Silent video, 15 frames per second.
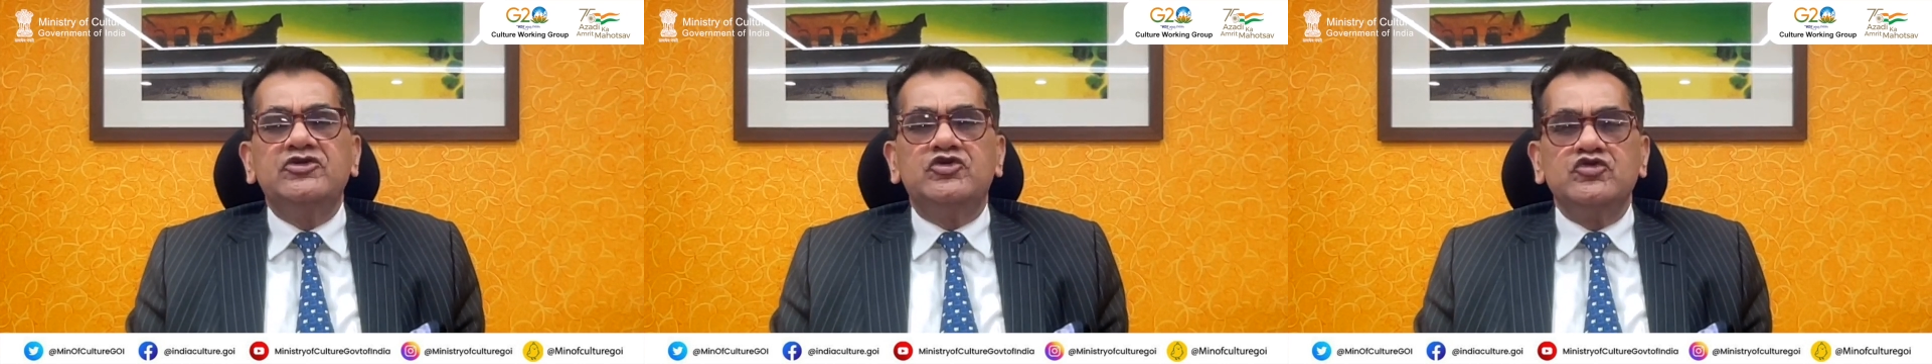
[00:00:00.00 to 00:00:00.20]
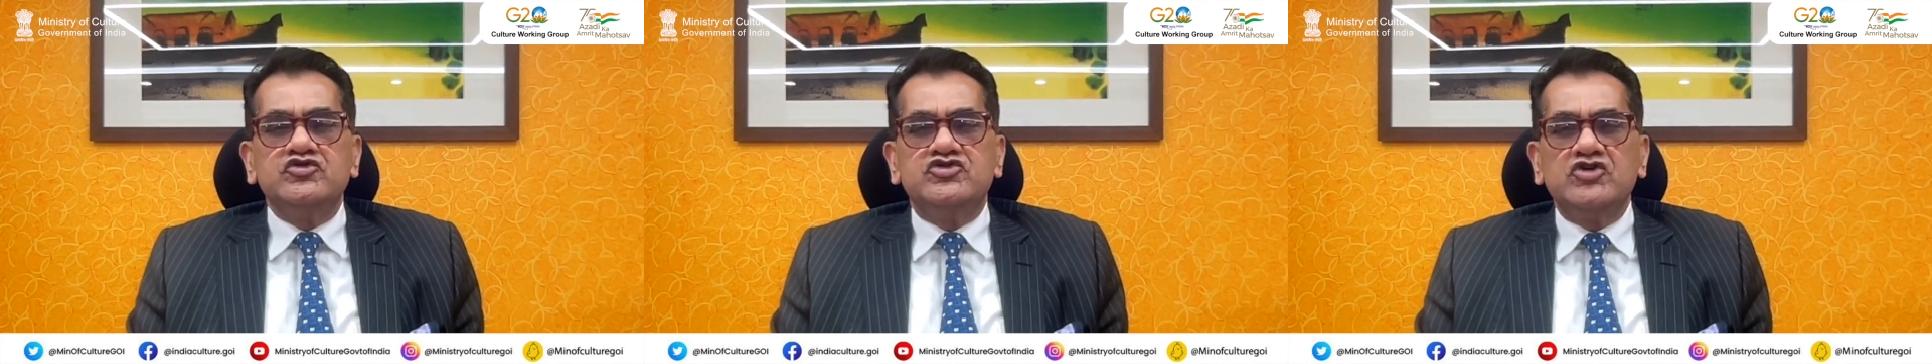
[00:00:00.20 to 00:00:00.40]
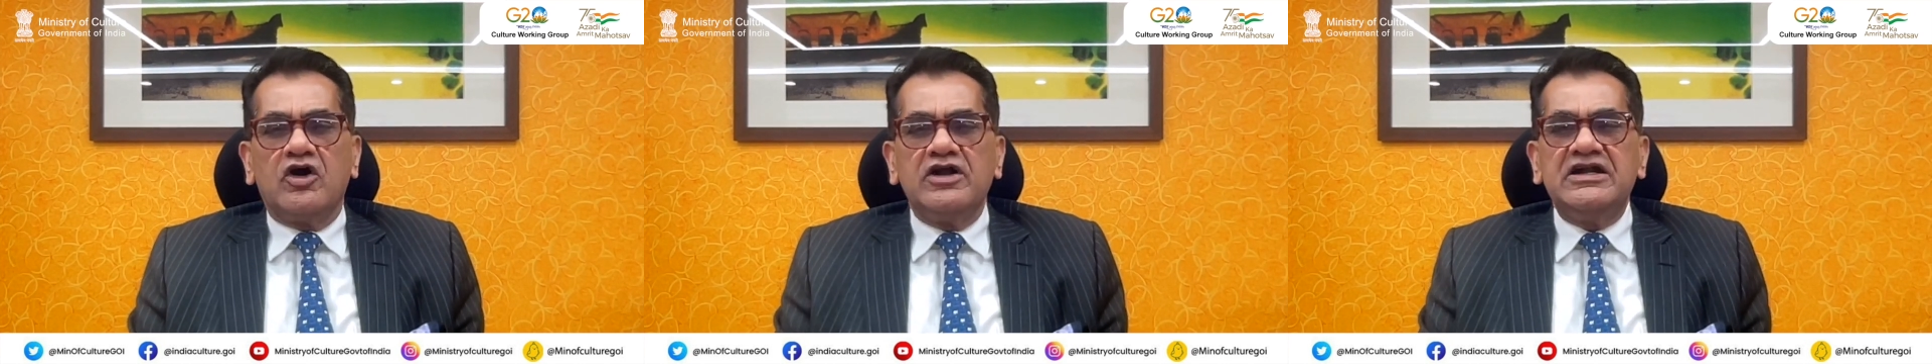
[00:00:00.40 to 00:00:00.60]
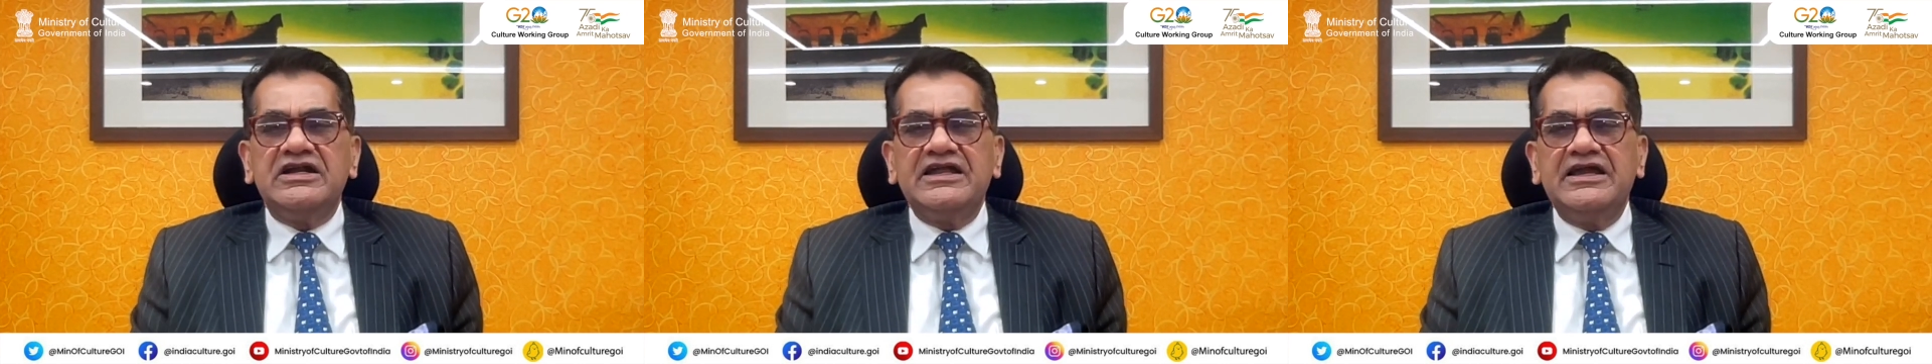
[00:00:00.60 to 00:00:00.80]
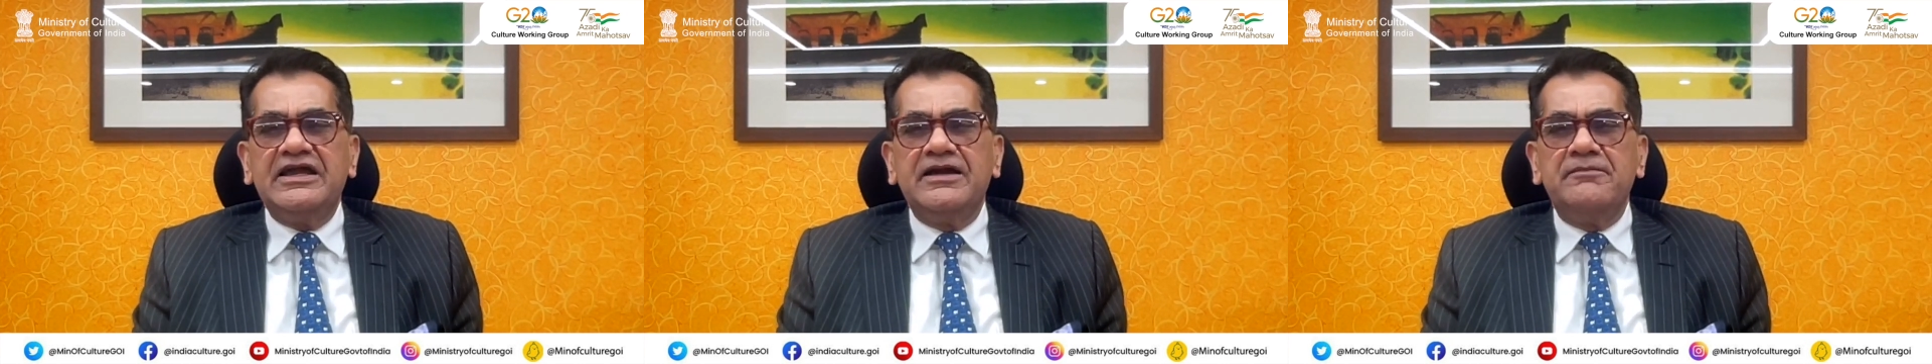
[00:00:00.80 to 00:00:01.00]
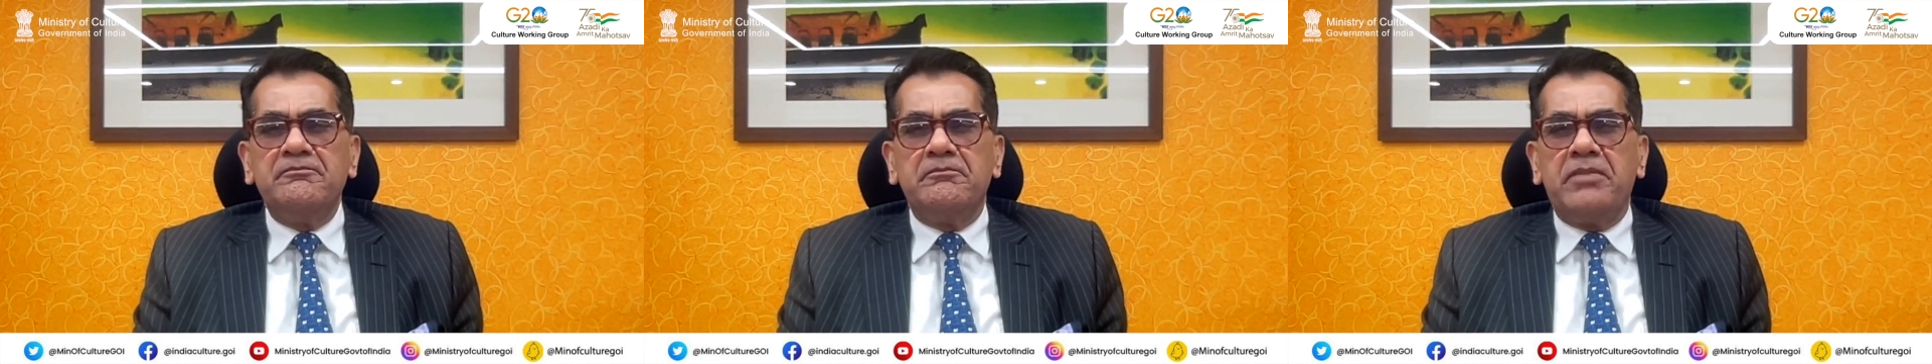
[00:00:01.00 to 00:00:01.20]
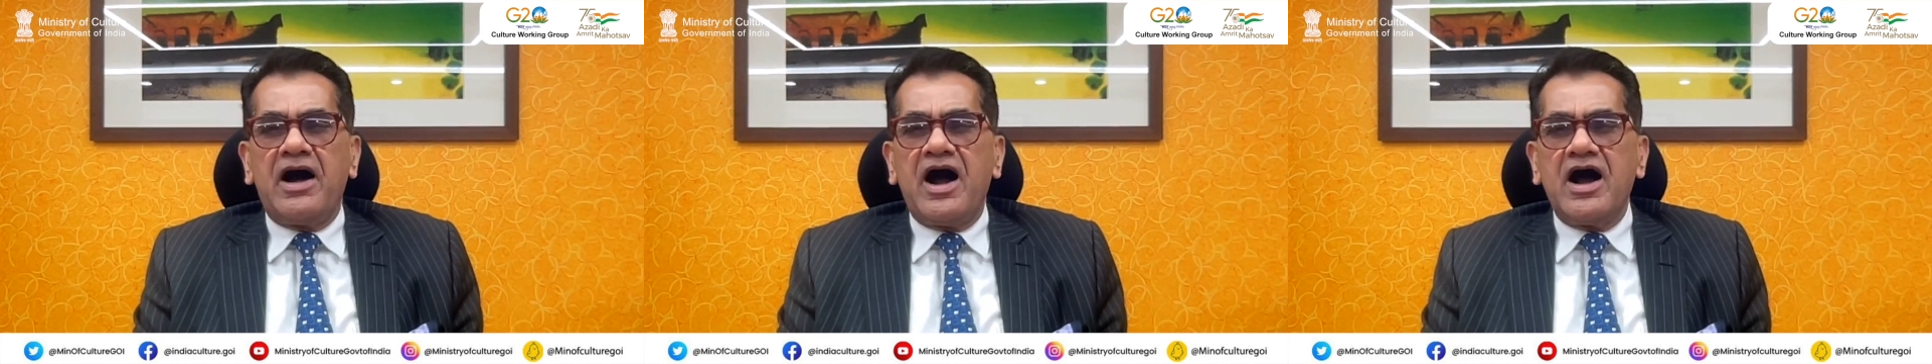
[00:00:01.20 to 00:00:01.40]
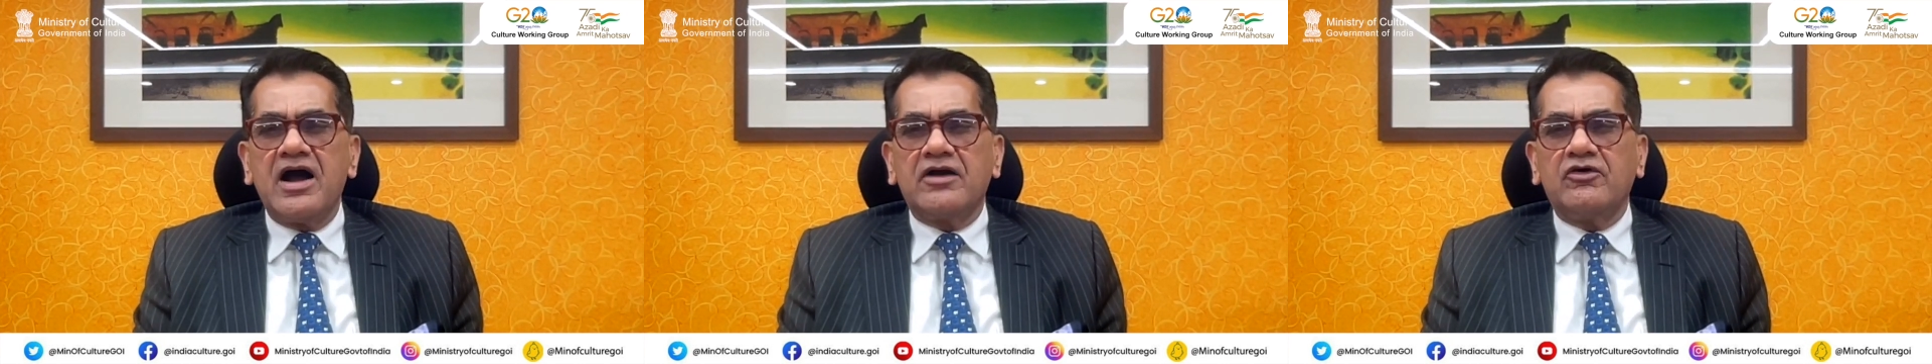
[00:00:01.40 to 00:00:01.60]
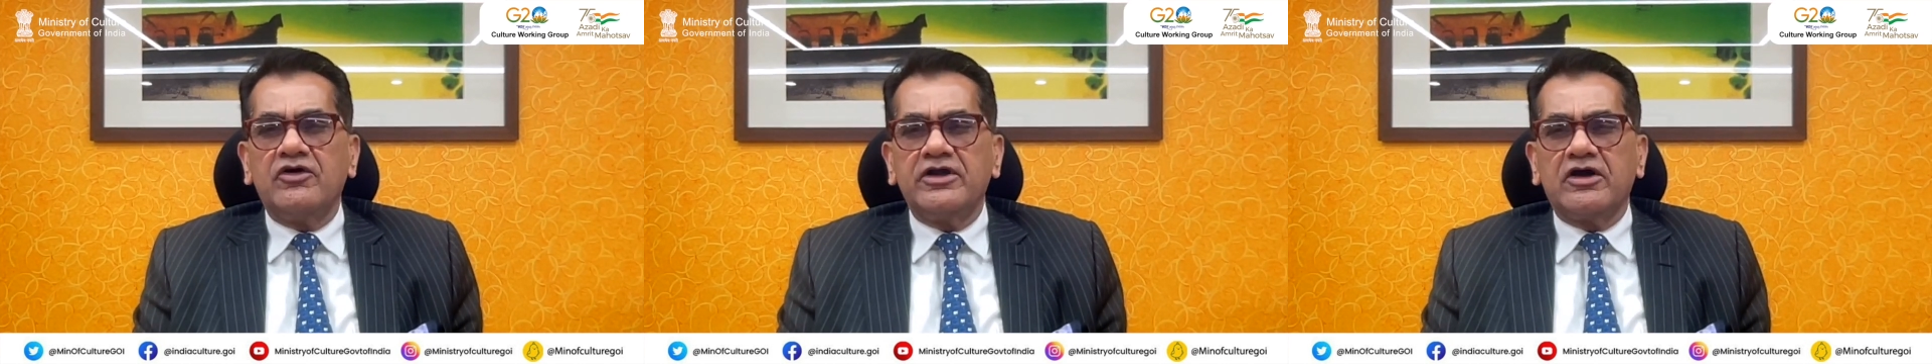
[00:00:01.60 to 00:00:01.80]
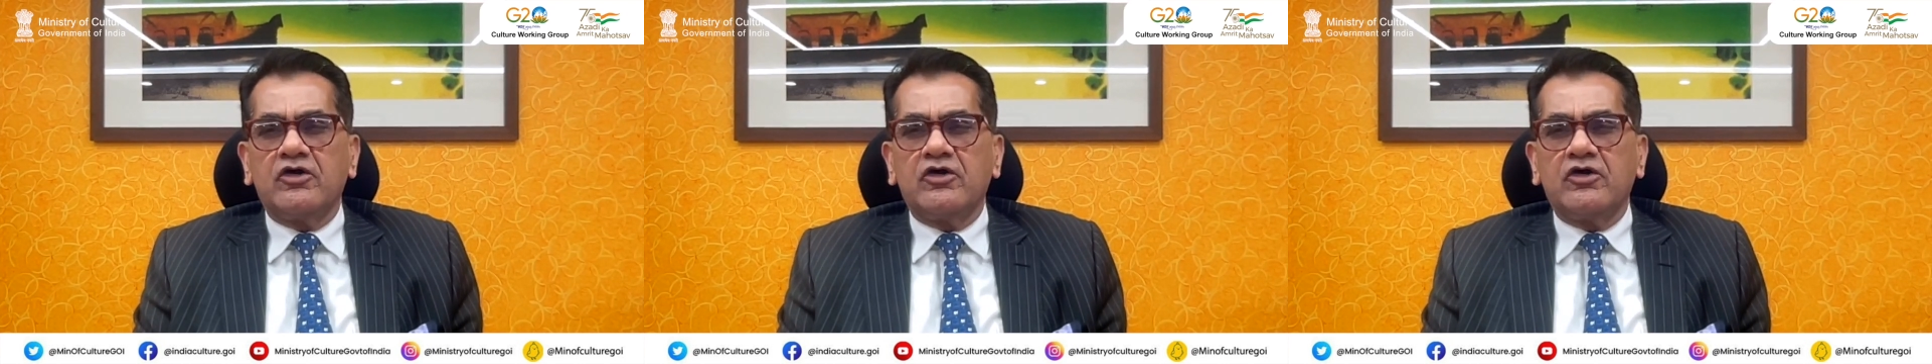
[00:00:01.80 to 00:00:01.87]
to jointly embark on